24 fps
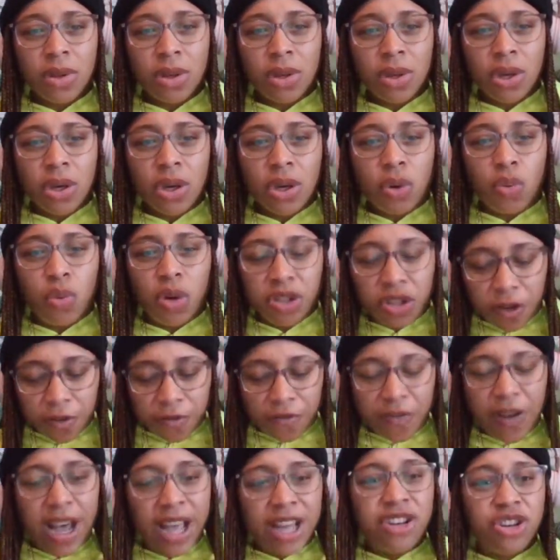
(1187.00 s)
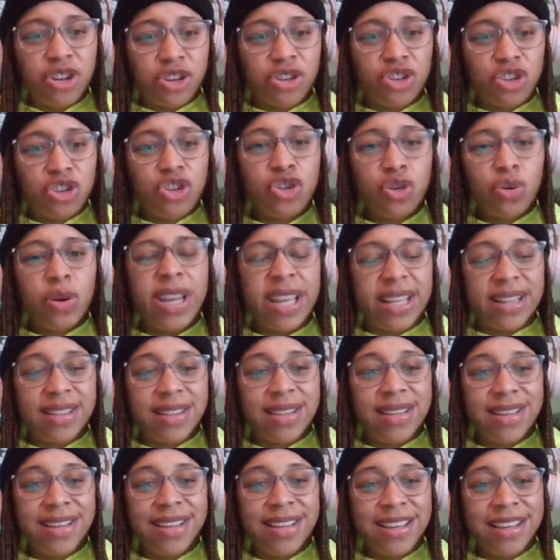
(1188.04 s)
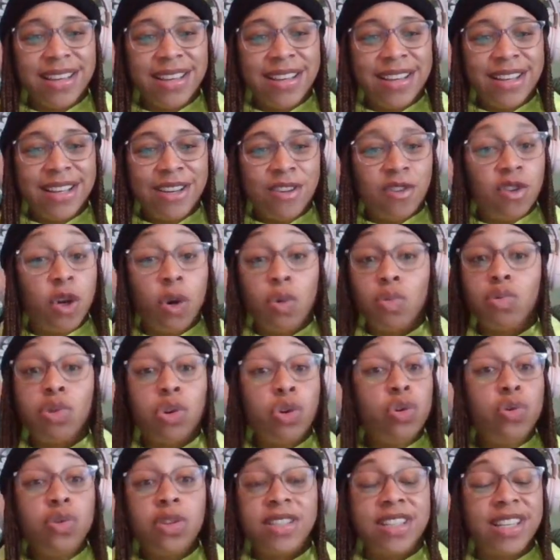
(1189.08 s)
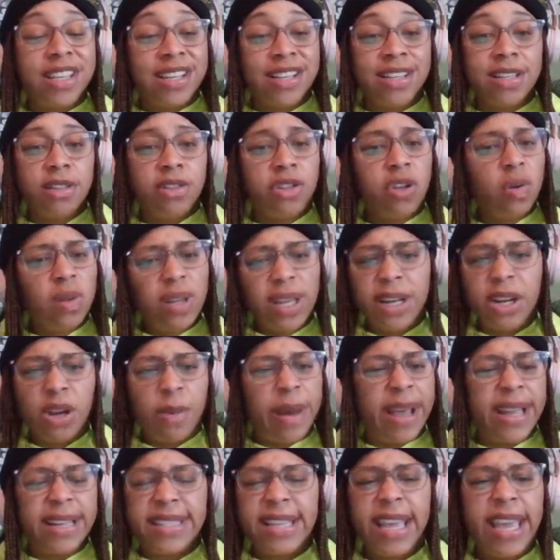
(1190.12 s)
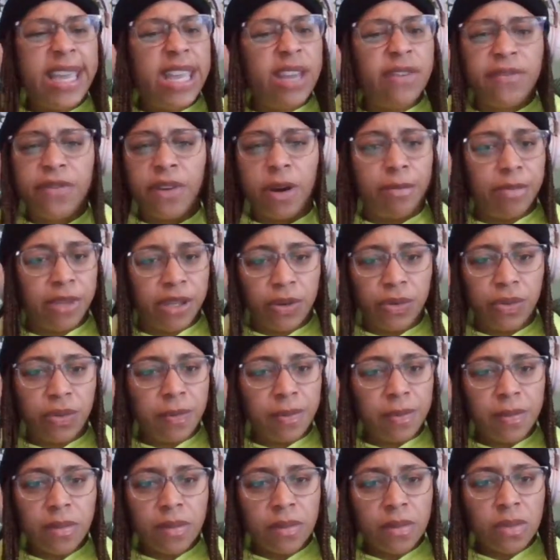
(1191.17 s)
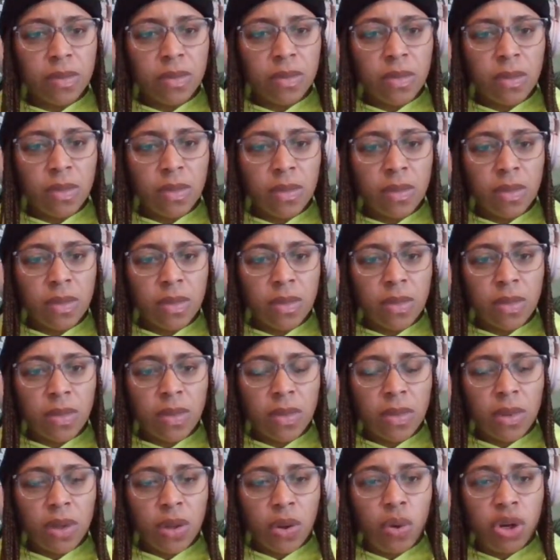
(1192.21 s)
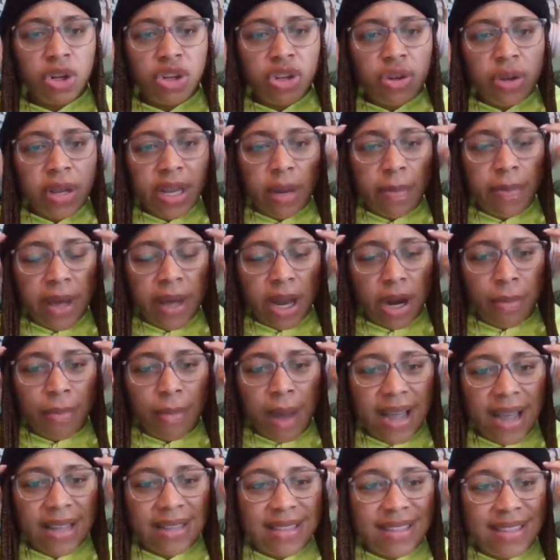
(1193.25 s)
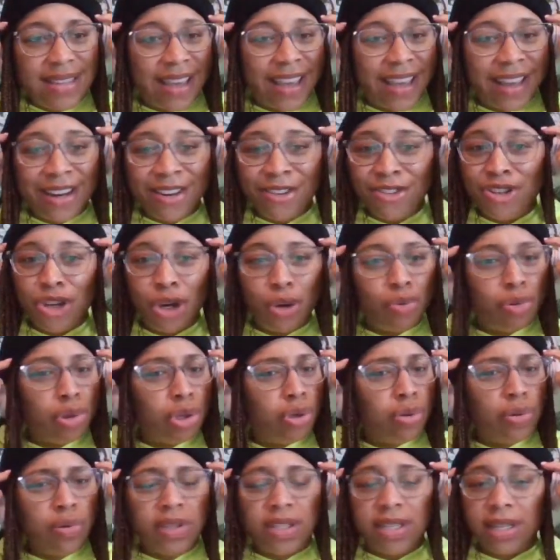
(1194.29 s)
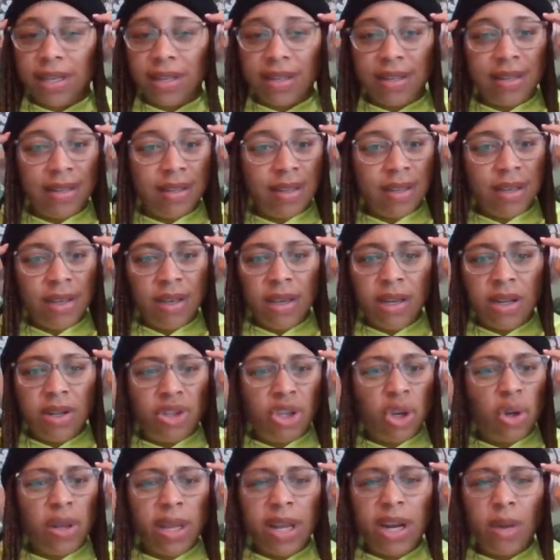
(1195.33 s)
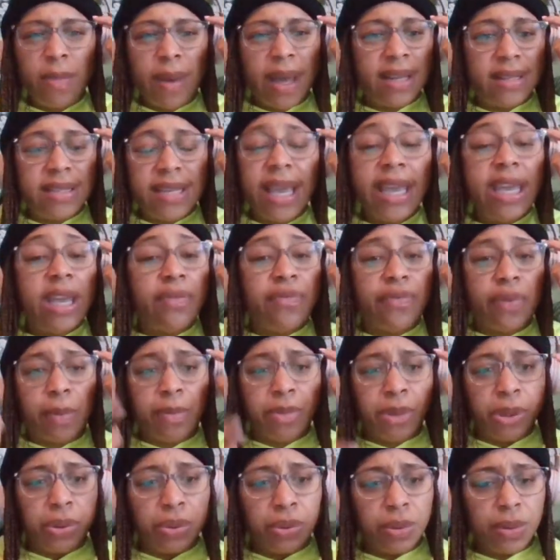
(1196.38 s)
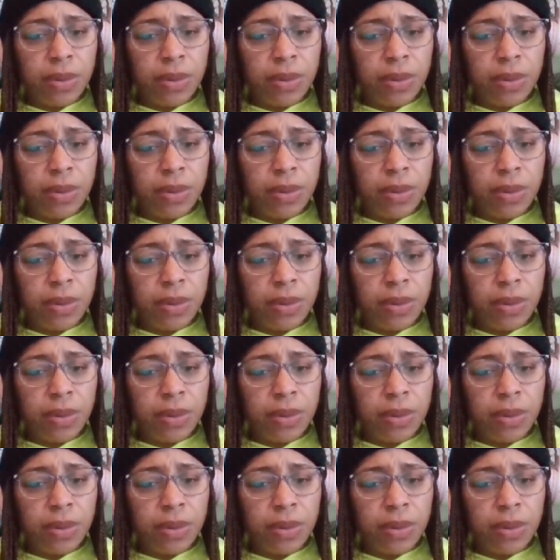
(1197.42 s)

Once you find your strength, don't lose it. Don't let nobody take it from you. Once you get a better mindset, don't lose it. Don't let nobody take it from you.